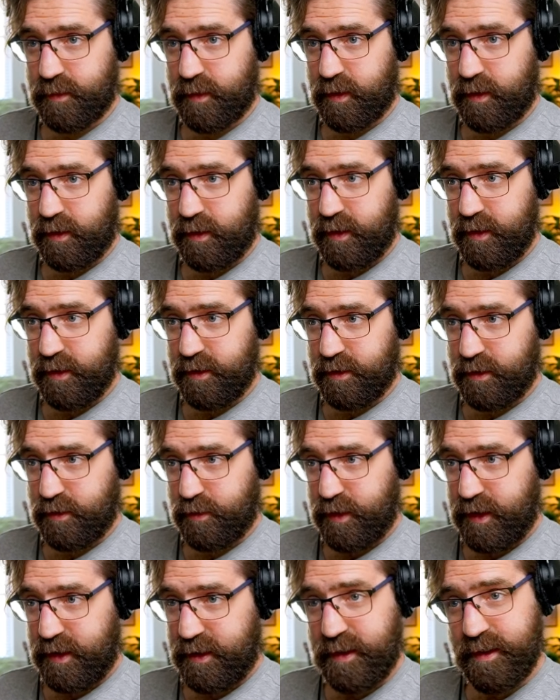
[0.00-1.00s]
This
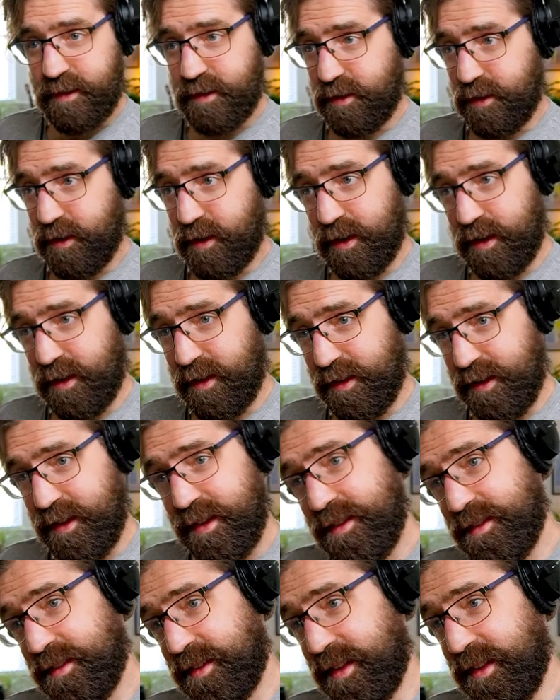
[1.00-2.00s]
3 needs to at
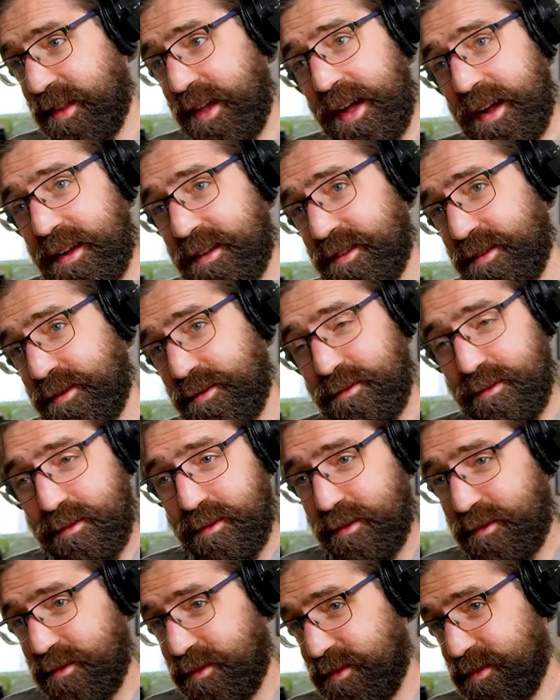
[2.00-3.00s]
least connect
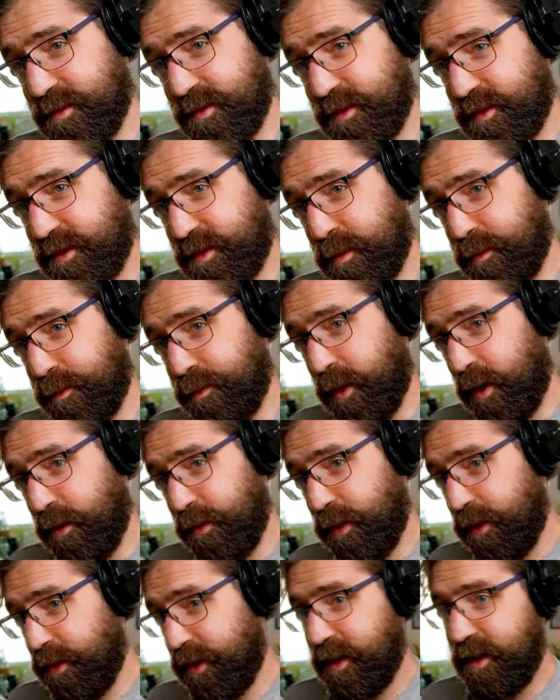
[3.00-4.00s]
to
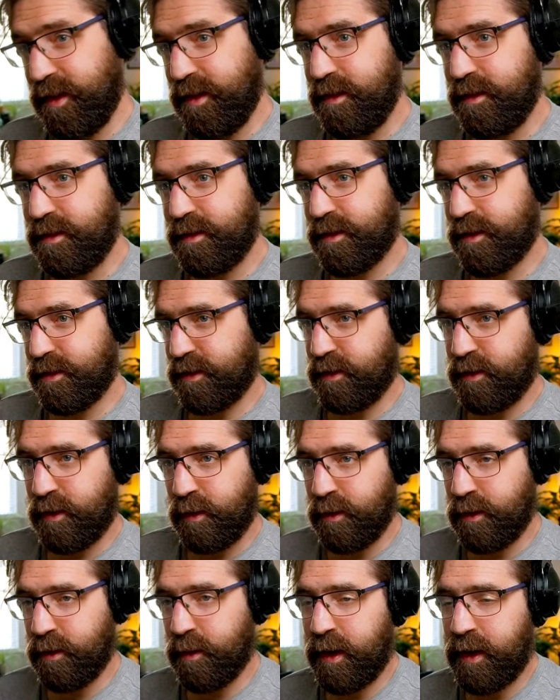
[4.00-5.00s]
both of these because there's
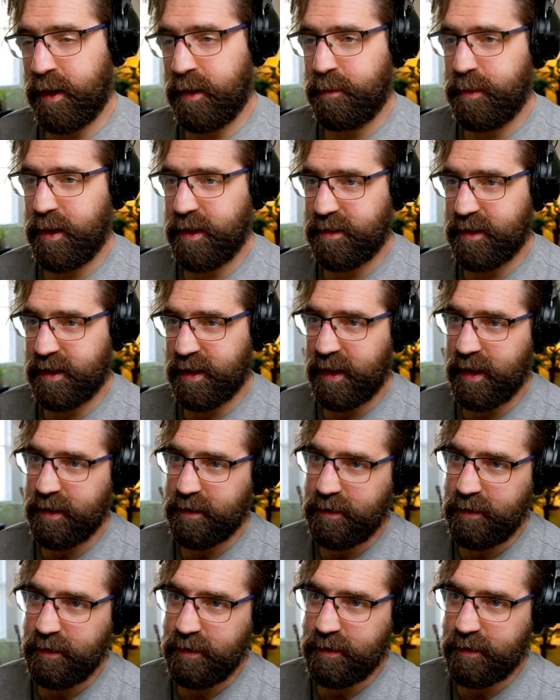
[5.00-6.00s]
no other place to connect
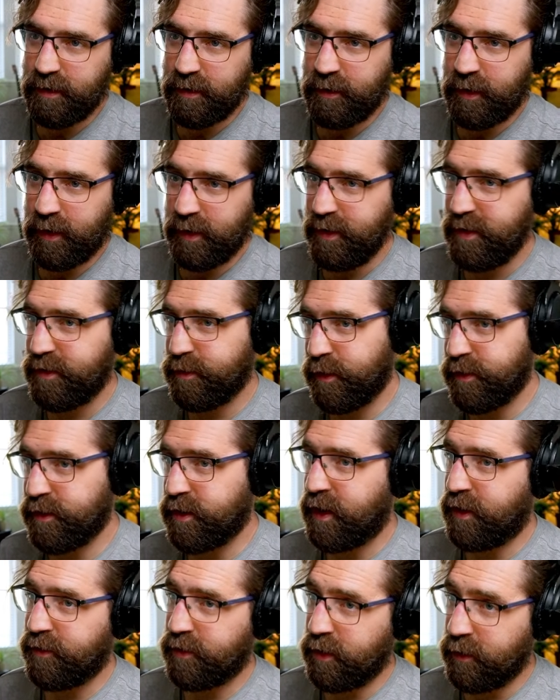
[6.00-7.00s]
to. So at least one's
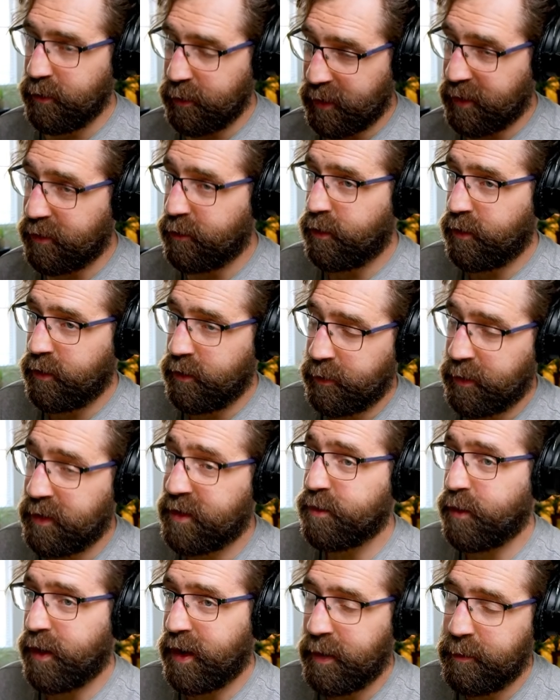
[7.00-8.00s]
going to have to go up
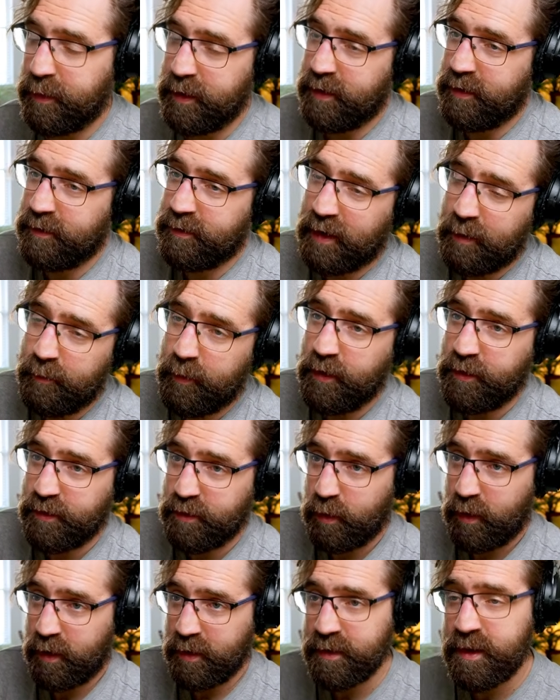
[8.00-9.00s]
this way, but it's at
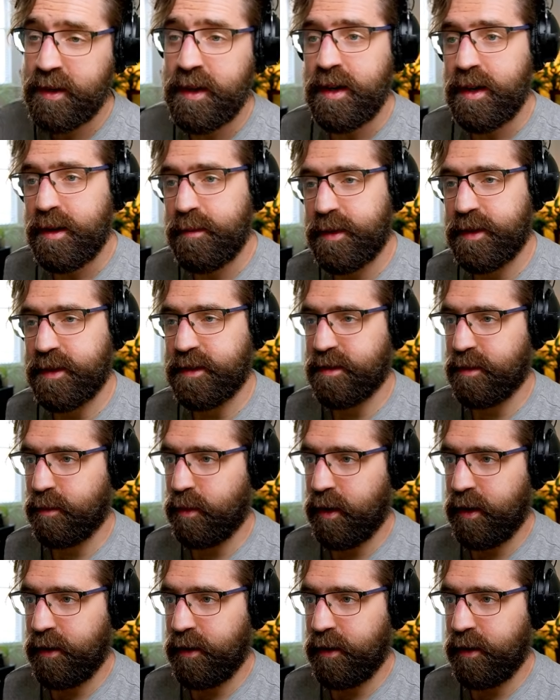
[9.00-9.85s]
most one because it's a 1.